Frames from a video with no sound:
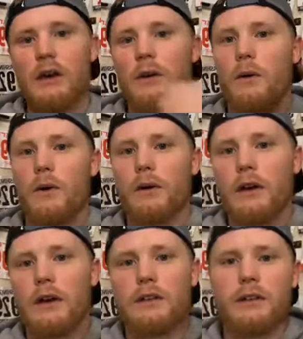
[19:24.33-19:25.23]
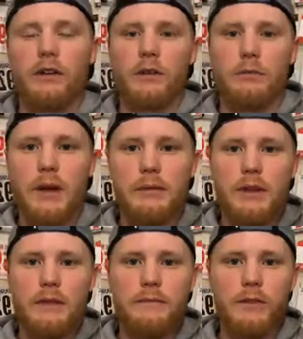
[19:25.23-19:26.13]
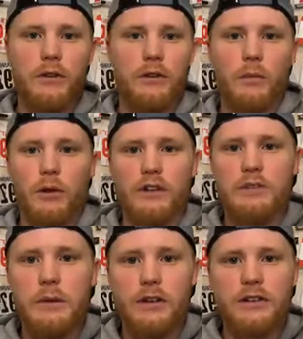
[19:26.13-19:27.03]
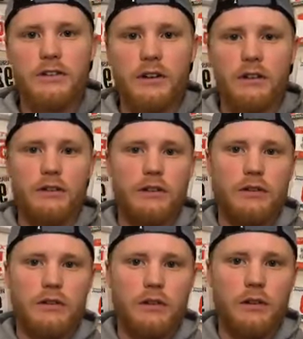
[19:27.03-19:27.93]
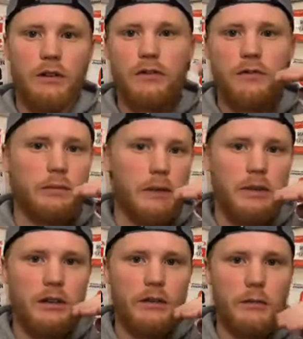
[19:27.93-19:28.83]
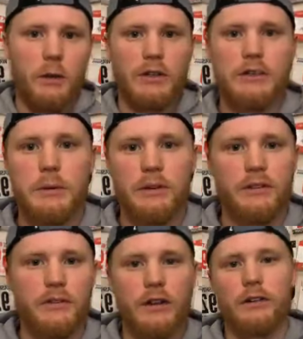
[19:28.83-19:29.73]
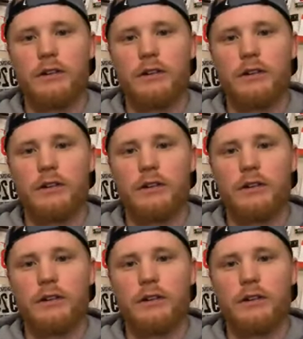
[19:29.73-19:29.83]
Or you know, the, maybe you're the more experienced runner, you can learn from maybe another more experienced runner.